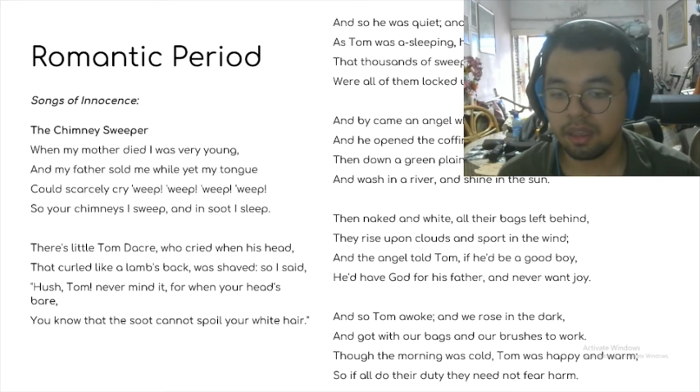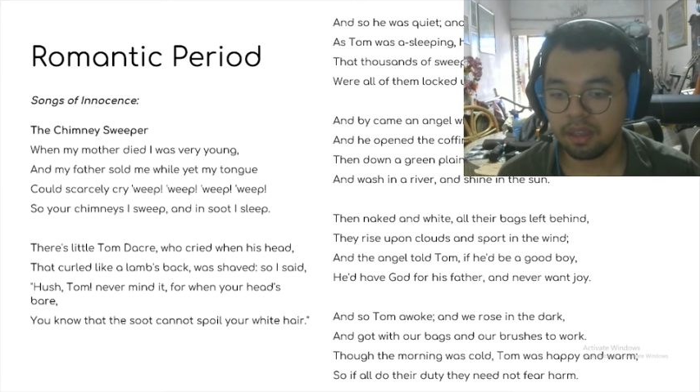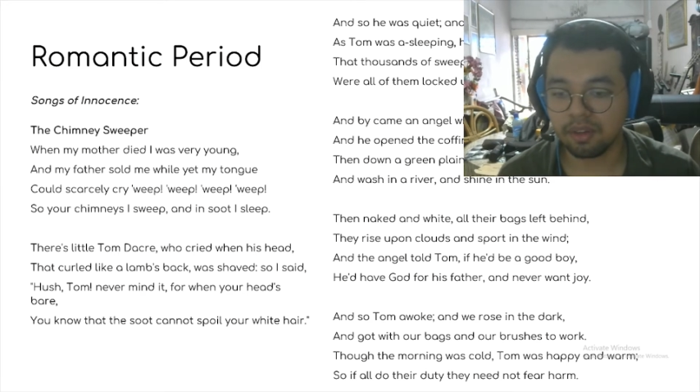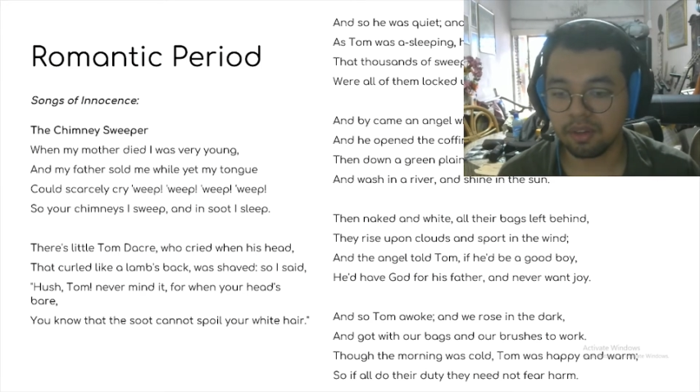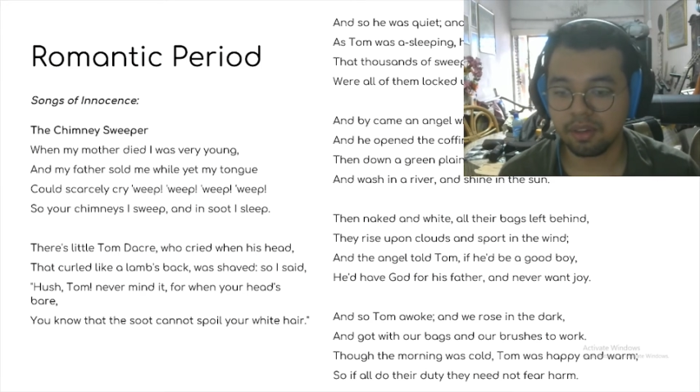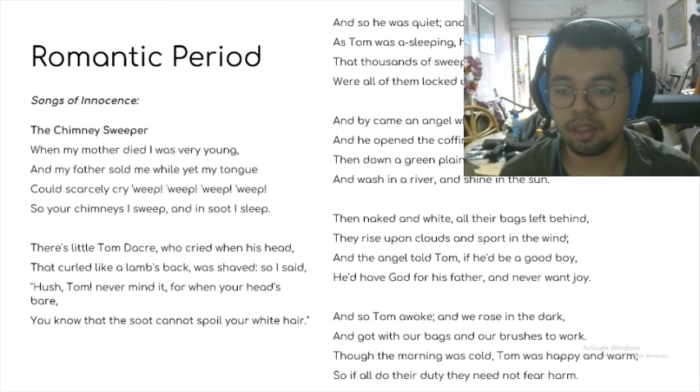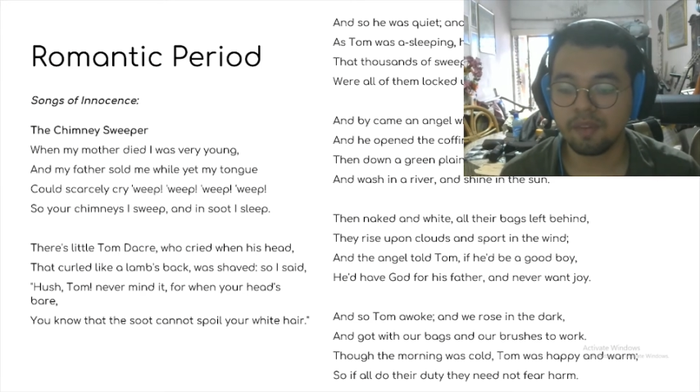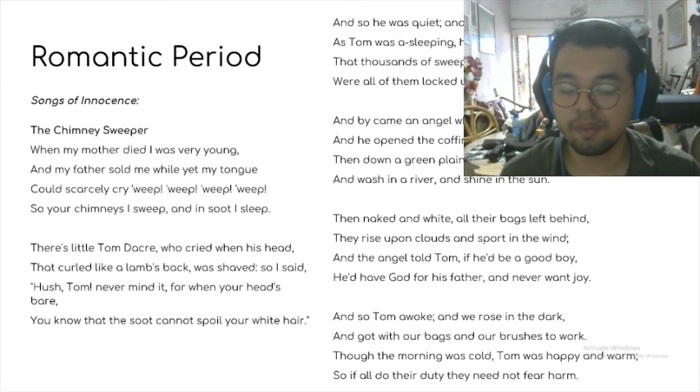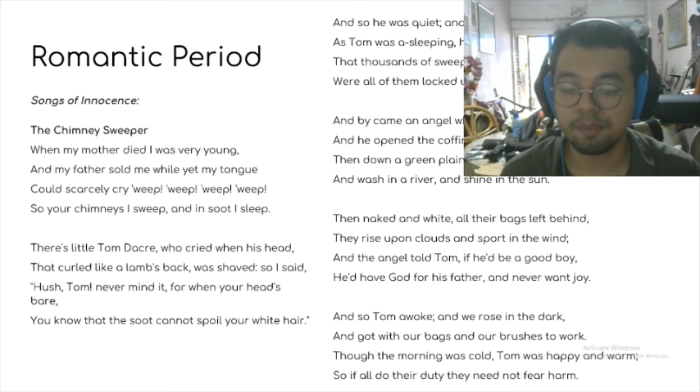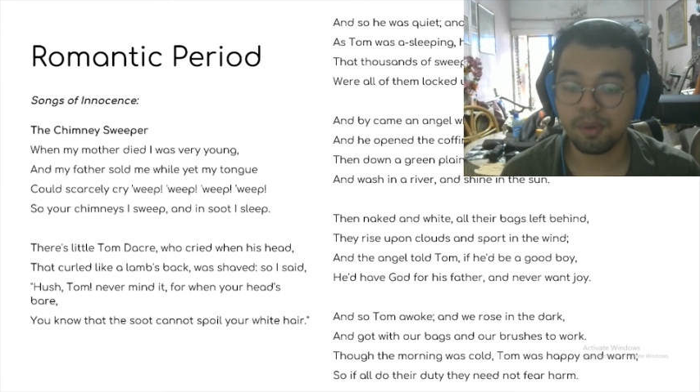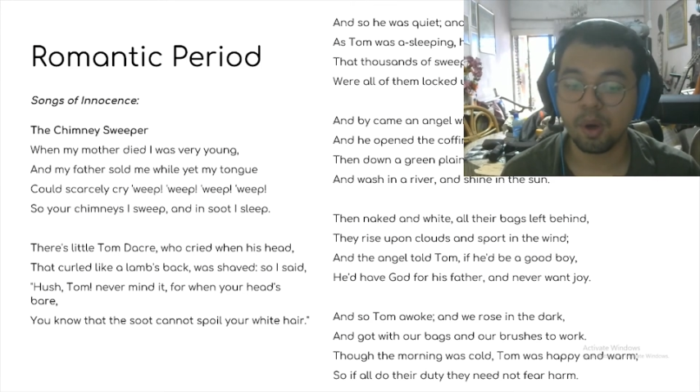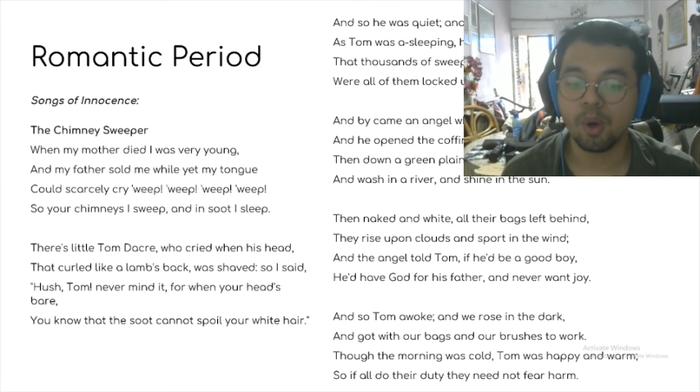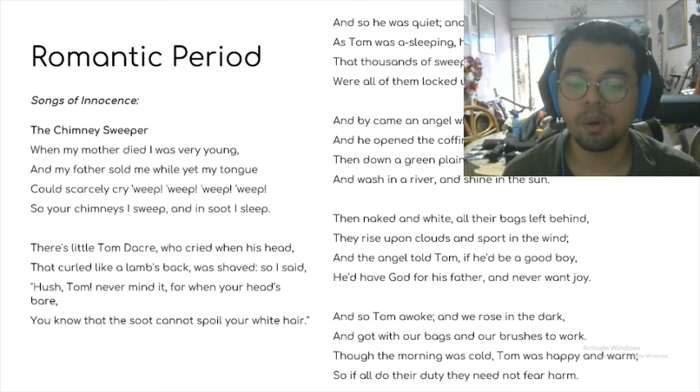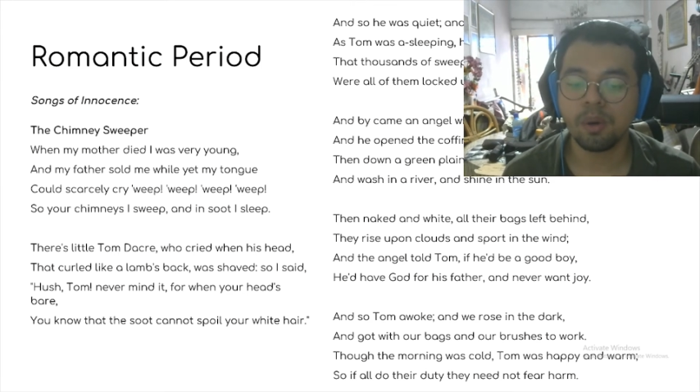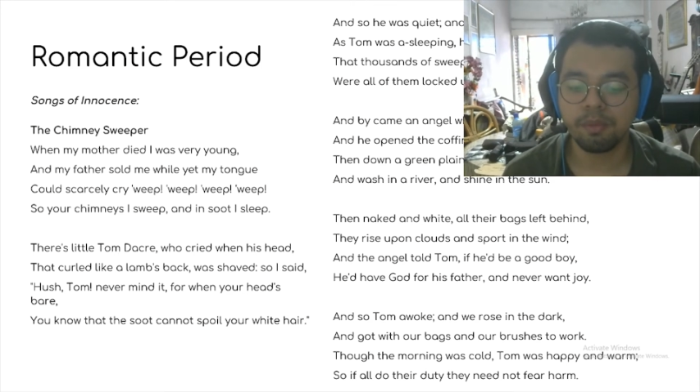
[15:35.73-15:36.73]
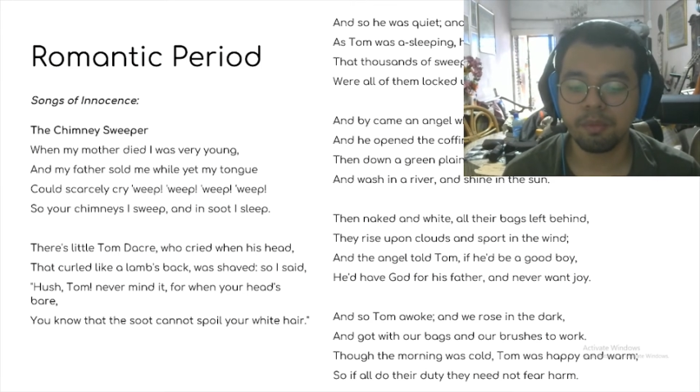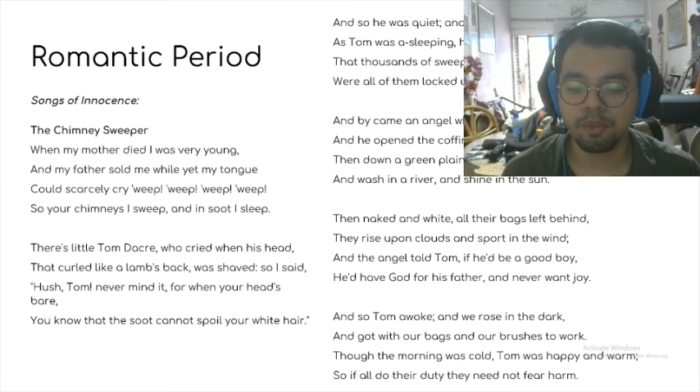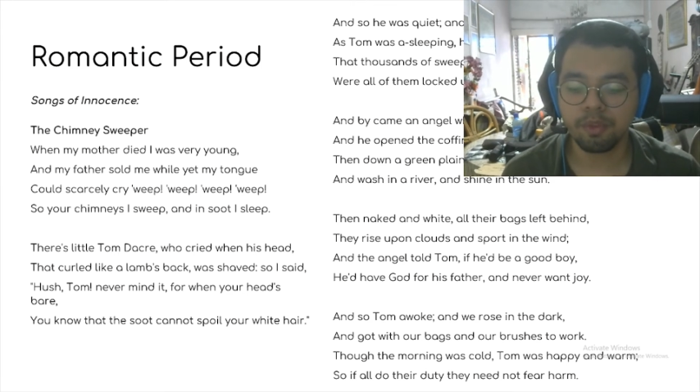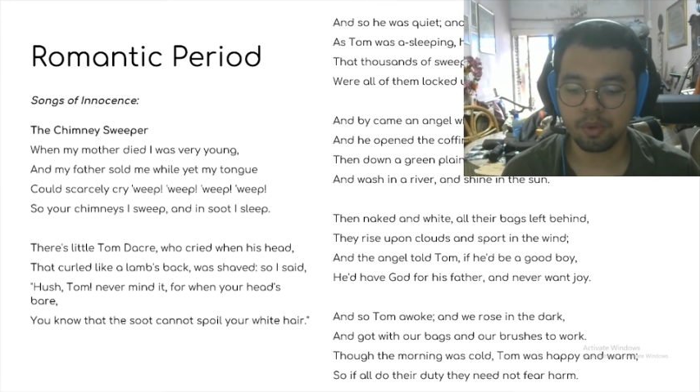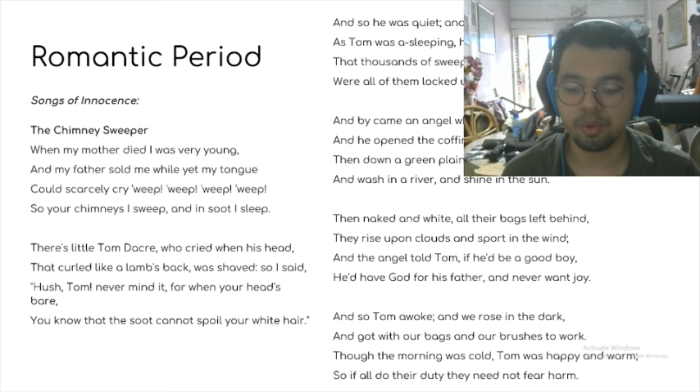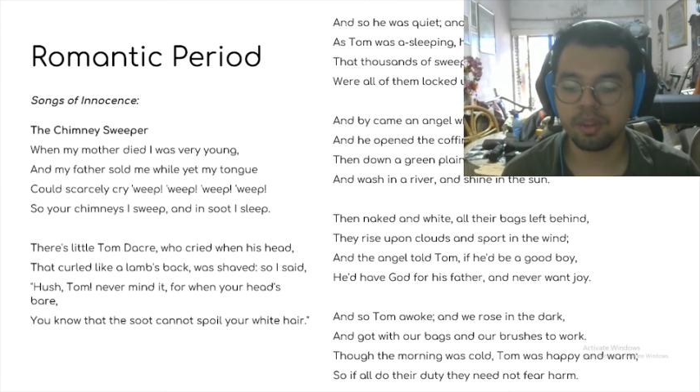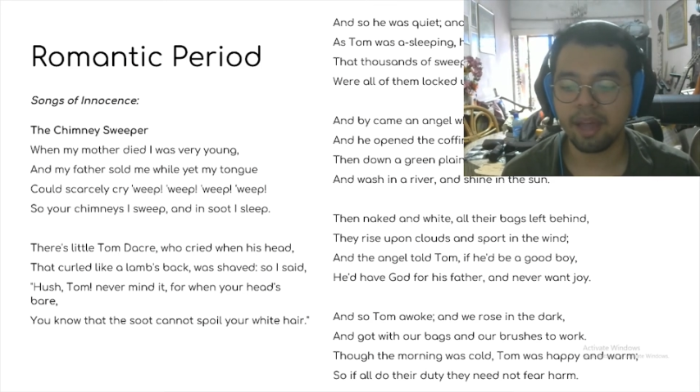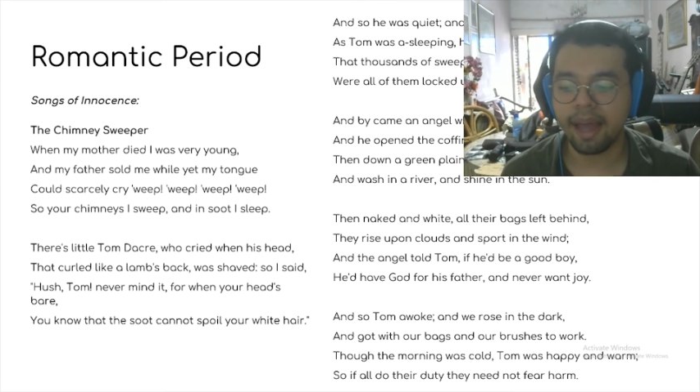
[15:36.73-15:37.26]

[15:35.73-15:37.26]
writing of a poem through the